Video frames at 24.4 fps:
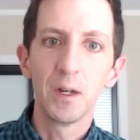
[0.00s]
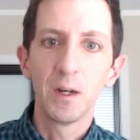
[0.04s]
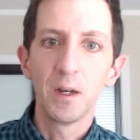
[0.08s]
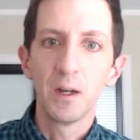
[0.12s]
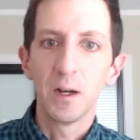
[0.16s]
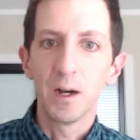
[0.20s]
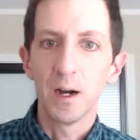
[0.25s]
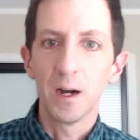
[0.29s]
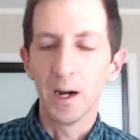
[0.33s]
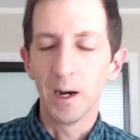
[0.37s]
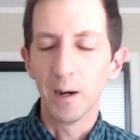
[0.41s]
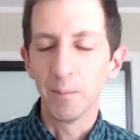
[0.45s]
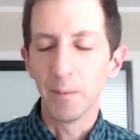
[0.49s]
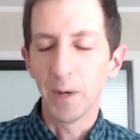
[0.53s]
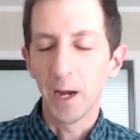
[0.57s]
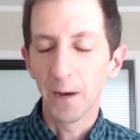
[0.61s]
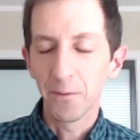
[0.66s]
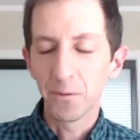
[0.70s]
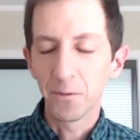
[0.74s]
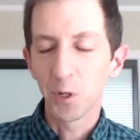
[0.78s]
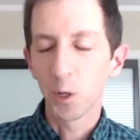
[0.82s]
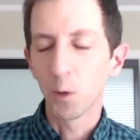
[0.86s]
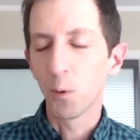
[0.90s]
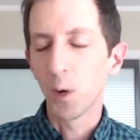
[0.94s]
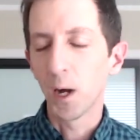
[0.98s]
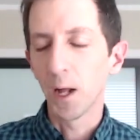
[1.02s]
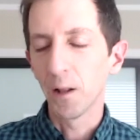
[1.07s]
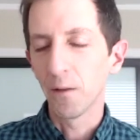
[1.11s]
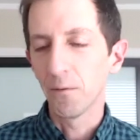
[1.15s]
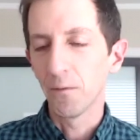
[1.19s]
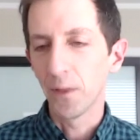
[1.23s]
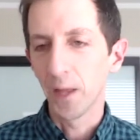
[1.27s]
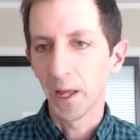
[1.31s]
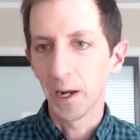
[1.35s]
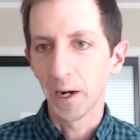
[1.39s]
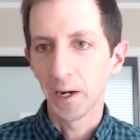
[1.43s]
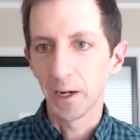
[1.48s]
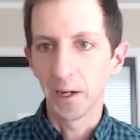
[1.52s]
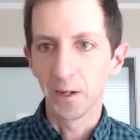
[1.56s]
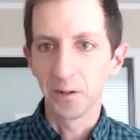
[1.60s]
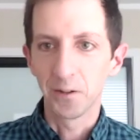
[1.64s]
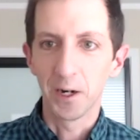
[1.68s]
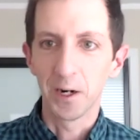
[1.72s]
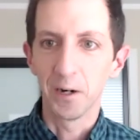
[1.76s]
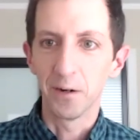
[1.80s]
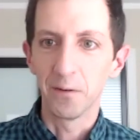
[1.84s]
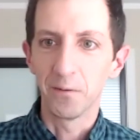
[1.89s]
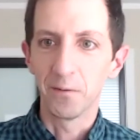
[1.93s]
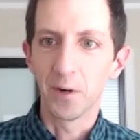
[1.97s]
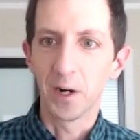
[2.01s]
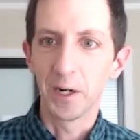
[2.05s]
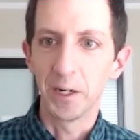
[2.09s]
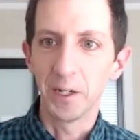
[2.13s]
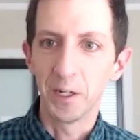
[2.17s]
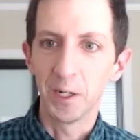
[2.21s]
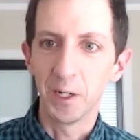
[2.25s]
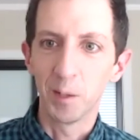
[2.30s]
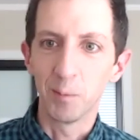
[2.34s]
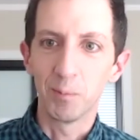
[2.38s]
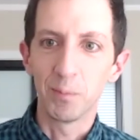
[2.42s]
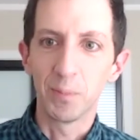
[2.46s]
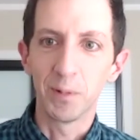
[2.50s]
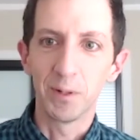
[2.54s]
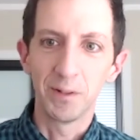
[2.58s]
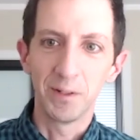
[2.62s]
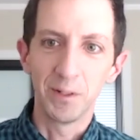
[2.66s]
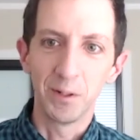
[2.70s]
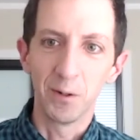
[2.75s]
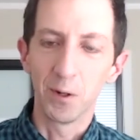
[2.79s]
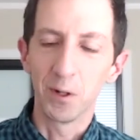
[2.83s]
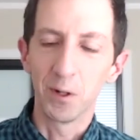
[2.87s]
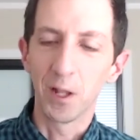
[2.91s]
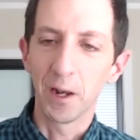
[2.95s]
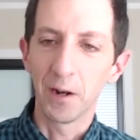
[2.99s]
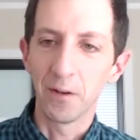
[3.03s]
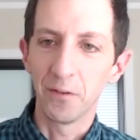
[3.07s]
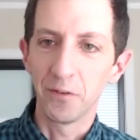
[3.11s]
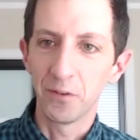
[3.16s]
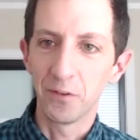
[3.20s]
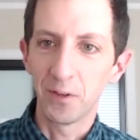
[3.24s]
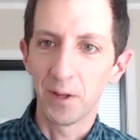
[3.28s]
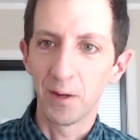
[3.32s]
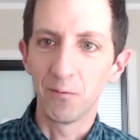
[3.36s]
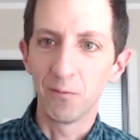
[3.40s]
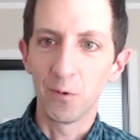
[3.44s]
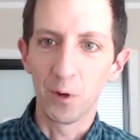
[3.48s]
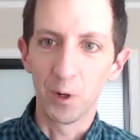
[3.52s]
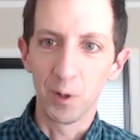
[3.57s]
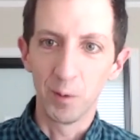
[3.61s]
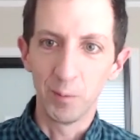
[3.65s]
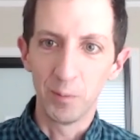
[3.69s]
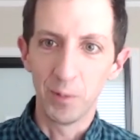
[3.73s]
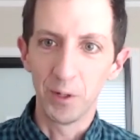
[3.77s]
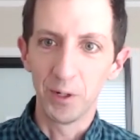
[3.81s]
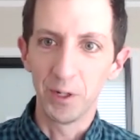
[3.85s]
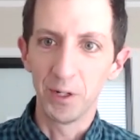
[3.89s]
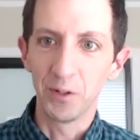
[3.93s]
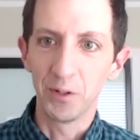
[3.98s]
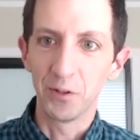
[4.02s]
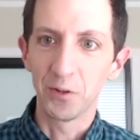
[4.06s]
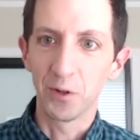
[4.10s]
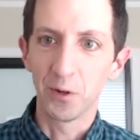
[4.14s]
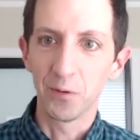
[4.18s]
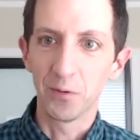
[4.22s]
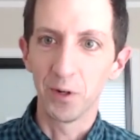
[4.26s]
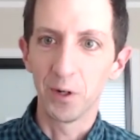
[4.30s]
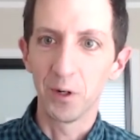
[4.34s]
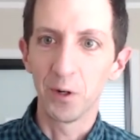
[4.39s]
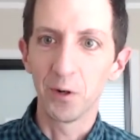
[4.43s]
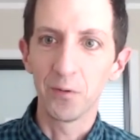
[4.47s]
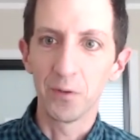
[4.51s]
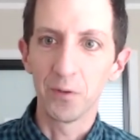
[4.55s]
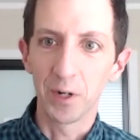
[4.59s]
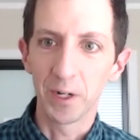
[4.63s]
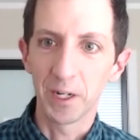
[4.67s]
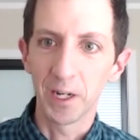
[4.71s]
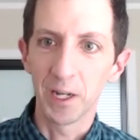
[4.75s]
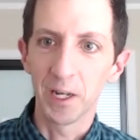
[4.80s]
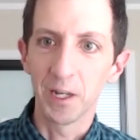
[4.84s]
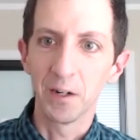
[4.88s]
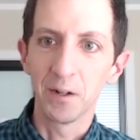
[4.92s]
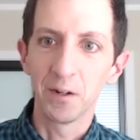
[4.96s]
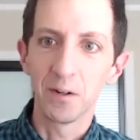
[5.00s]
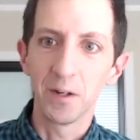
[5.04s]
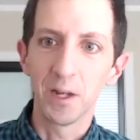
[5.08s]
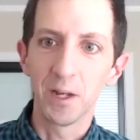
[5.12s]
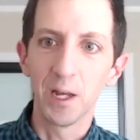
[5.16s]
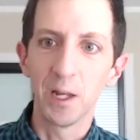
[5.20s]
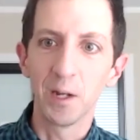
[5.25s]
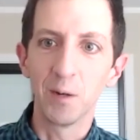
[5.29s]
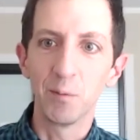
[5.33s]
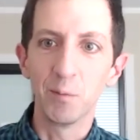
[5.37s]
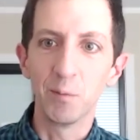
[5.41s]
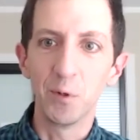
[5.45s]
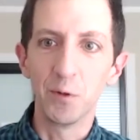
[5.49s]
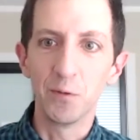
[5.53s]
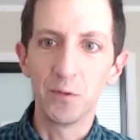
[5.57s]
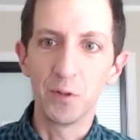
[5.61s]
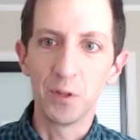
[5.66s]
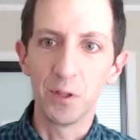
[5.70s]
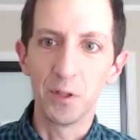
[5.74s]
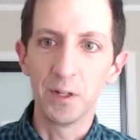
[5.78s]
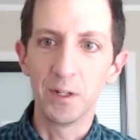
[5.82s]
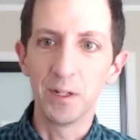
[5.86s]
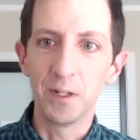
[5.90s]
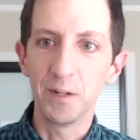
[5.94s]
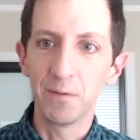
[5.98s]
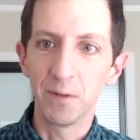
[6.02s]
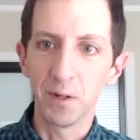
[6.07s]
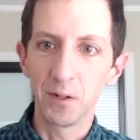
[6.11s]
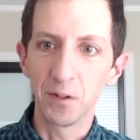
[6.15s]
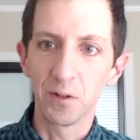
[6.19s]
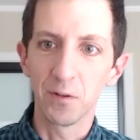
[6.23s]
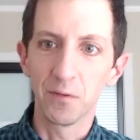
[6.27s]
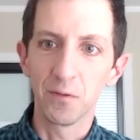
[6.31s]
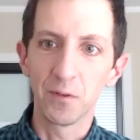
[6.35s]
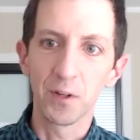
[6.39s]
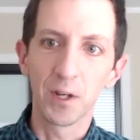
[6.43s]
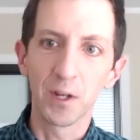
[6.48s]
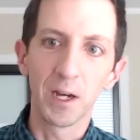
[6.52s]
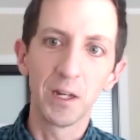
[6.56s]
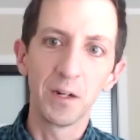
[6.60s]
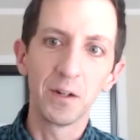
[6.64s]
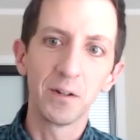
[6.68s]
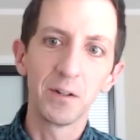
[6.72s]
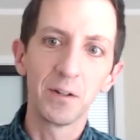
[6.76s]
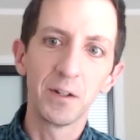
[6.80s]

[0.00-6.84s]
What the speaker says: After a while of that, I got tired of writing up a lot of the same vulnerabilities over and over again and moved to the defensive side.